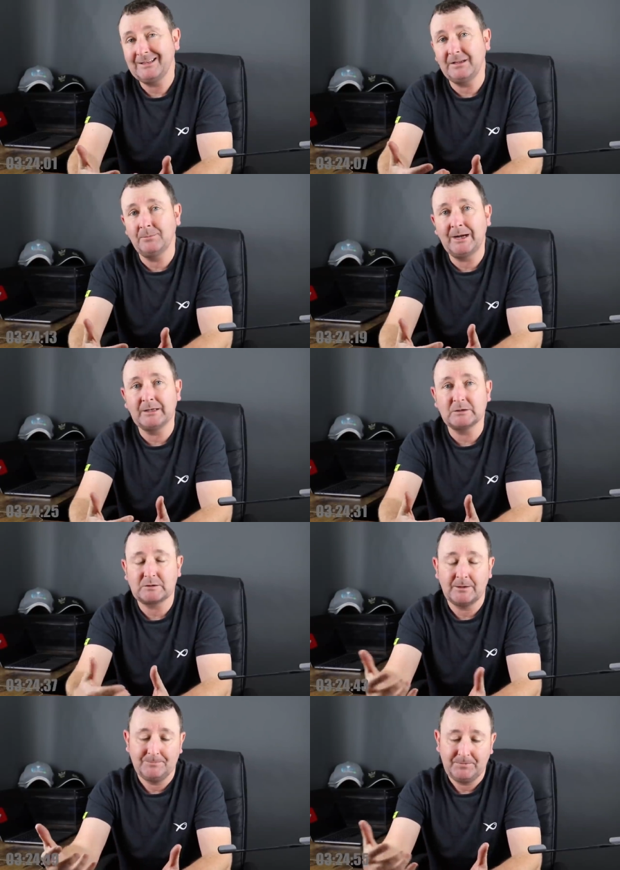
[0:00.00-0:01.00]
get your
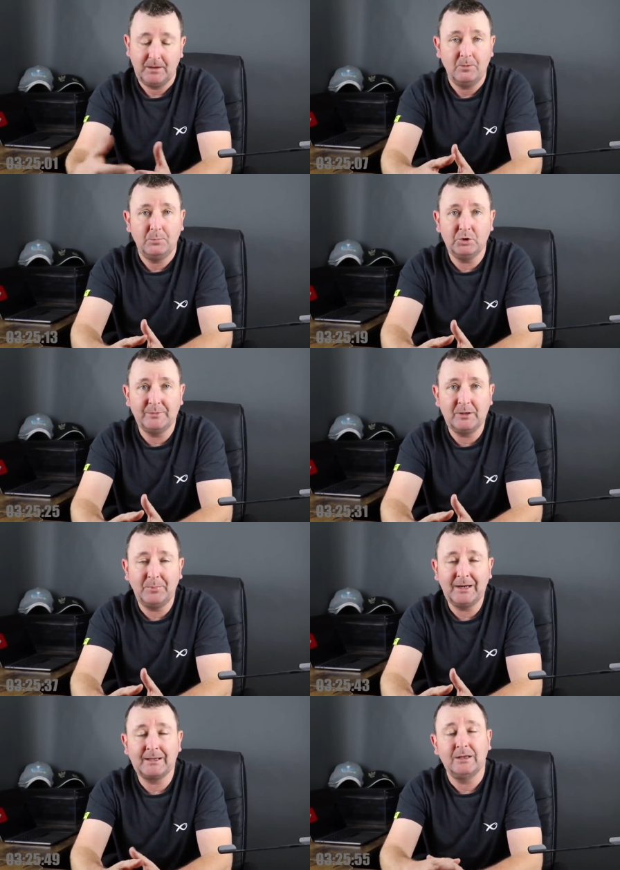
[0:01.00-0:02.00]
maggots, put them in a
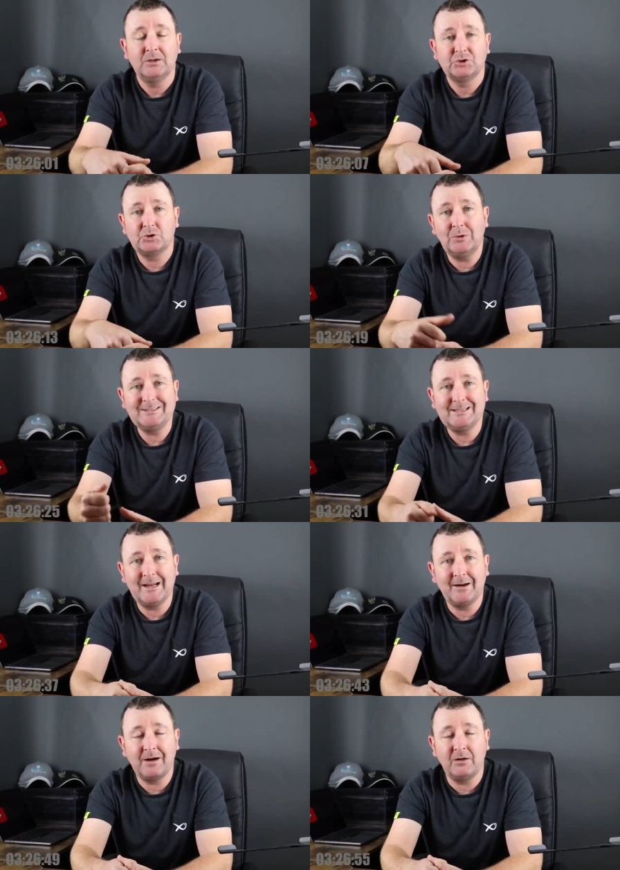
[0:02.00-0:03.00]
bag, squeeze the
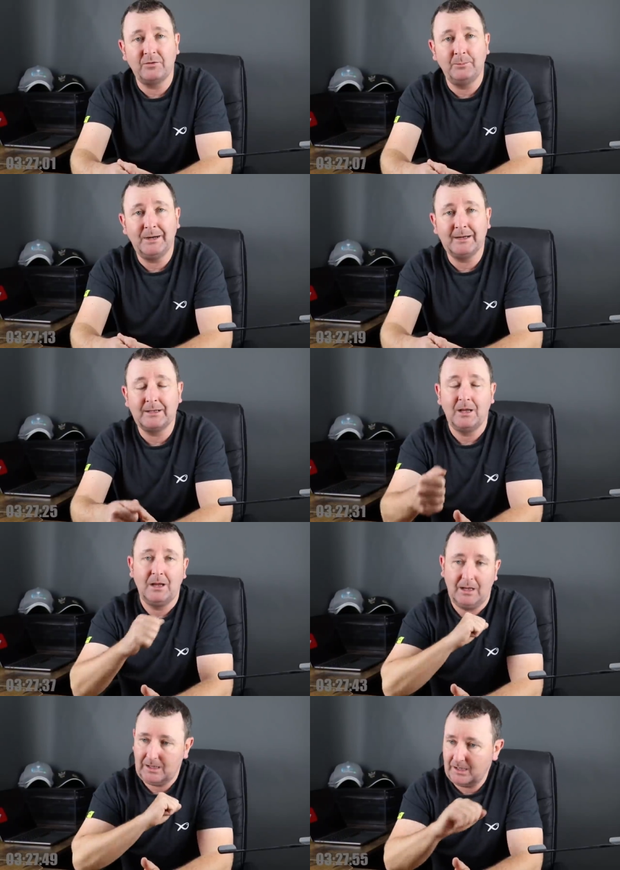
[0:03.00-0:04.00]
air out of the bag,
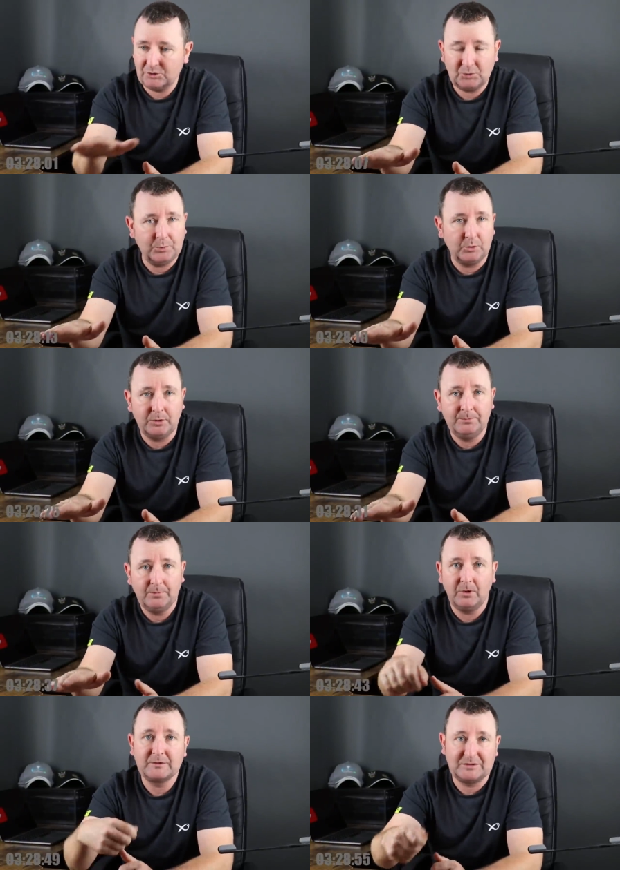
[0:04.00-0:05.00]
and just put them,
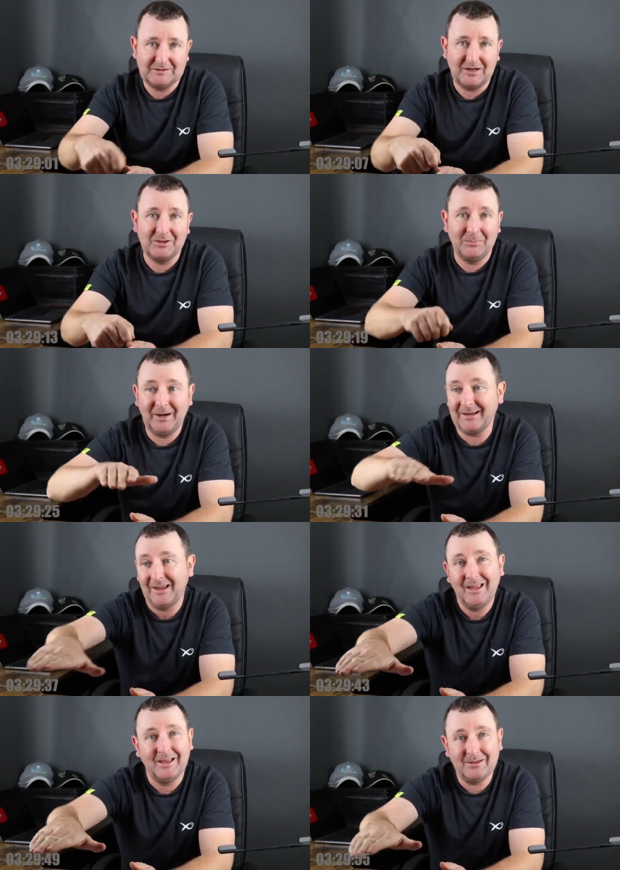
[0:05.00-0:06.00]
obviously tie the
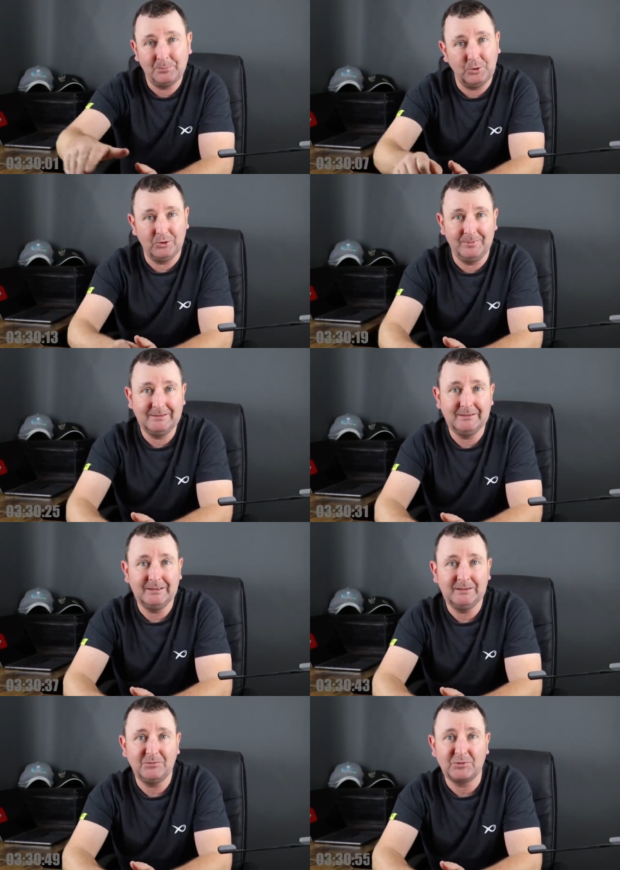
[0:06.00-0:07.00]
bag, and then put them in
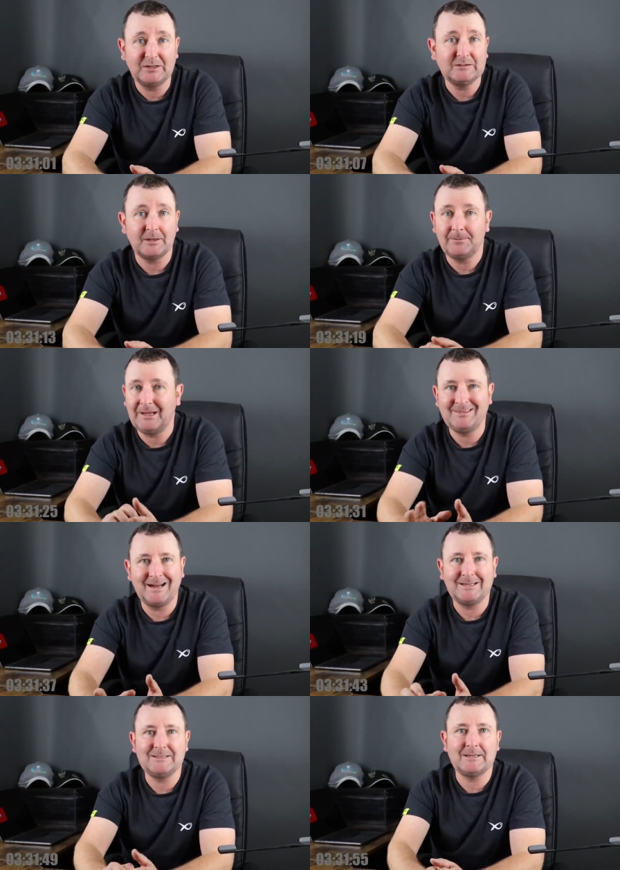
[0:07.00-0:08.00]
the freezer. And
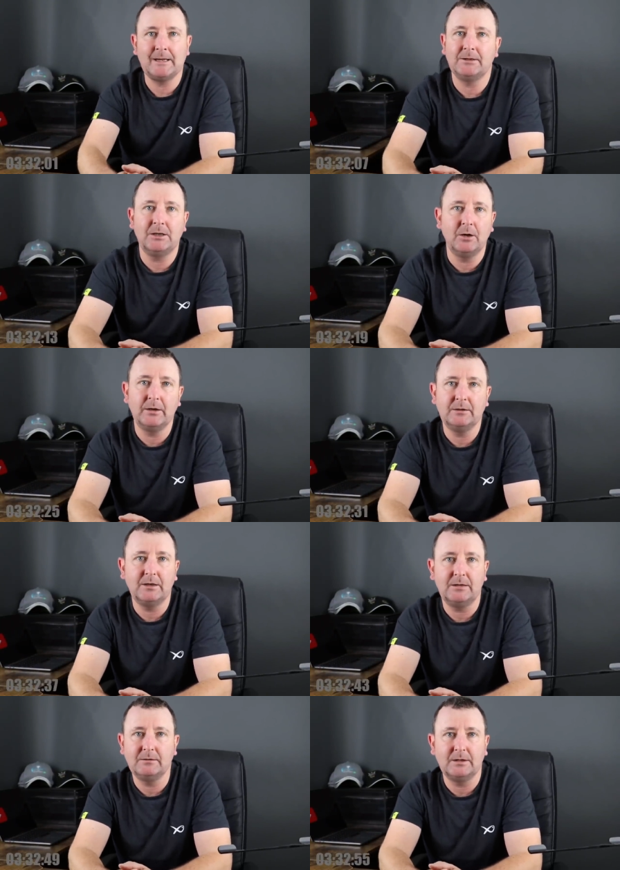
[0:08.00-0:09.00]
that is it, you know, and
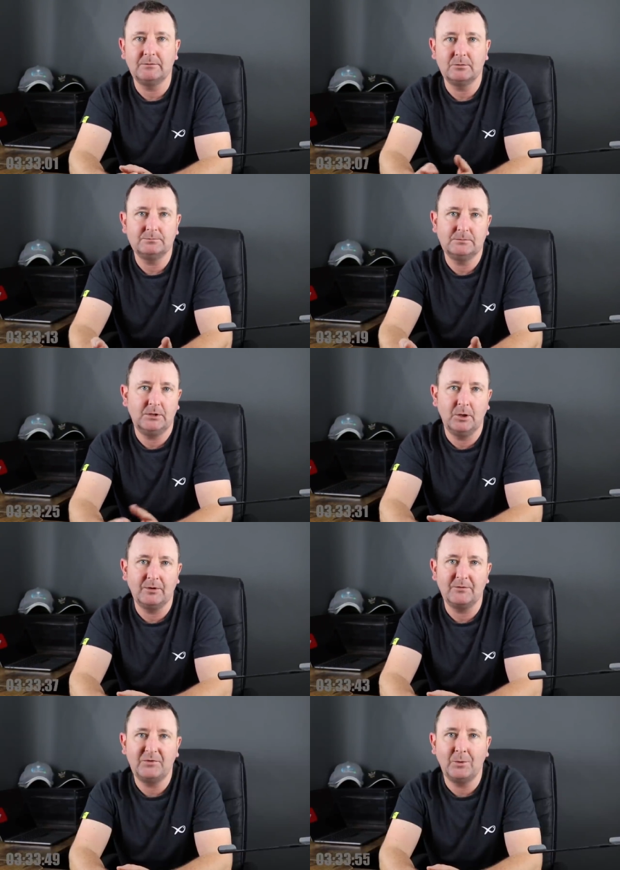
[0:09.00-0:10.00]
in, in the you know,
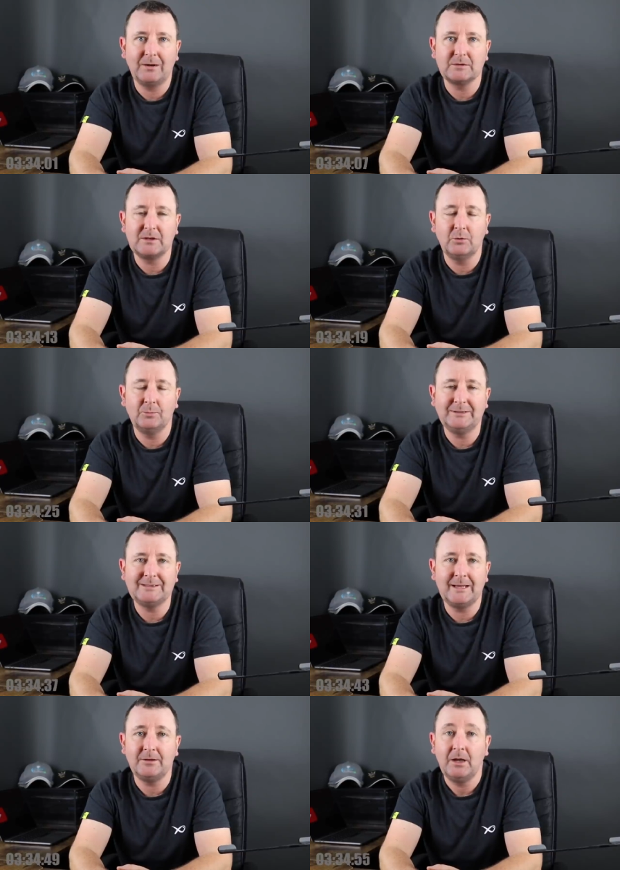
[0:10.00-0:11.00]
in a few hours they will be
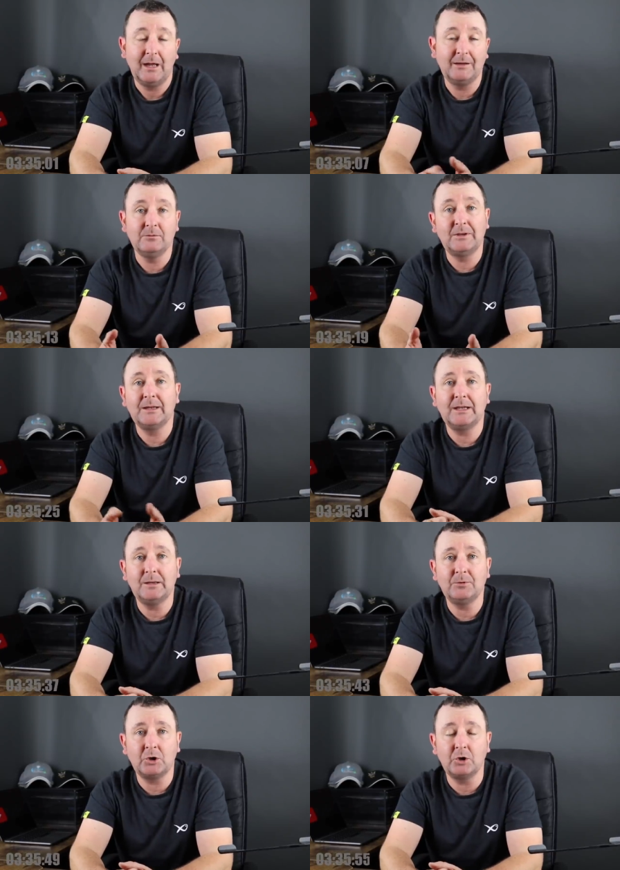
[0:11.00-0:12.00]
dead. And they
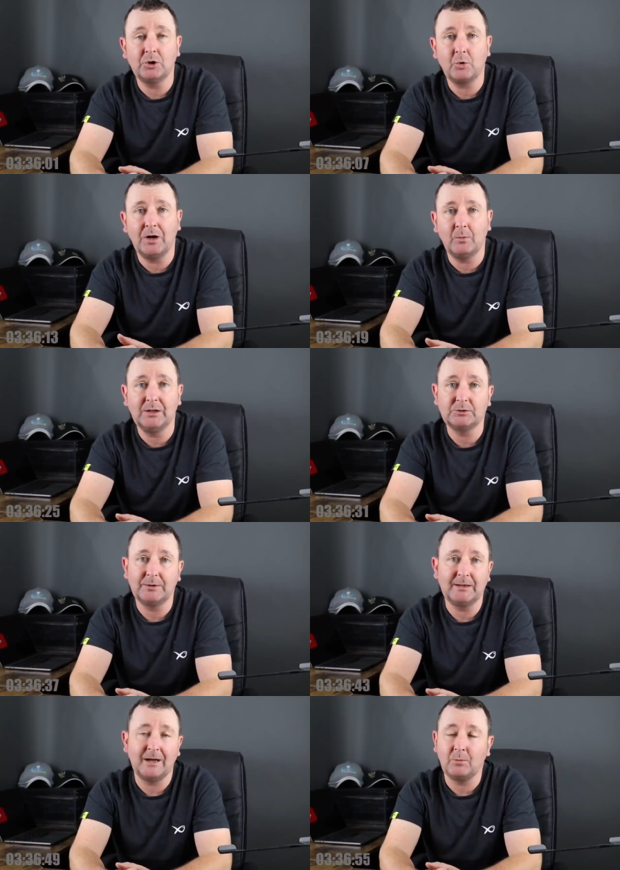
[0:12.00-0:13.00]
keep the colour quite well
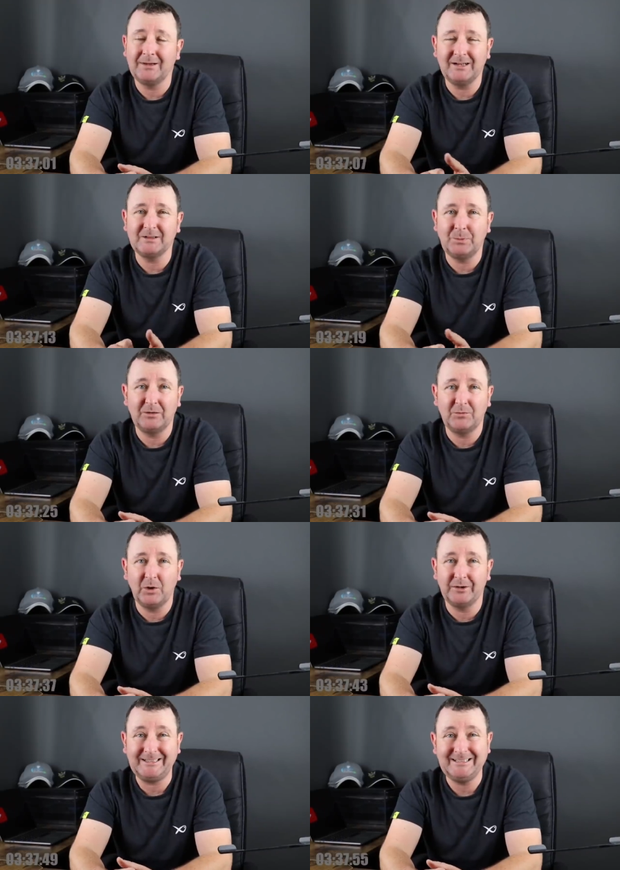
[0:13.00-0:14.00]
doing it that way. That is by
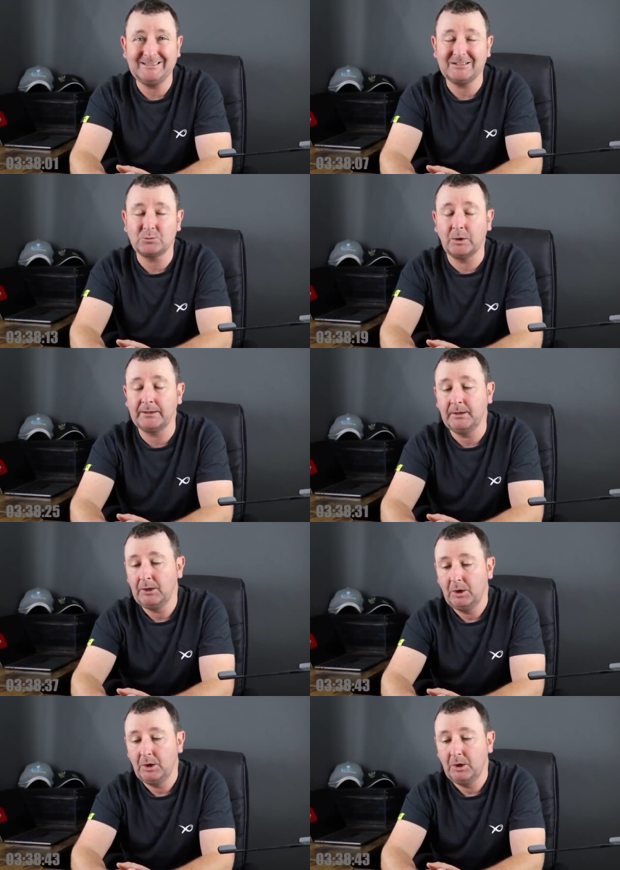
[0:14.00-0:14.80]
far the easiest way.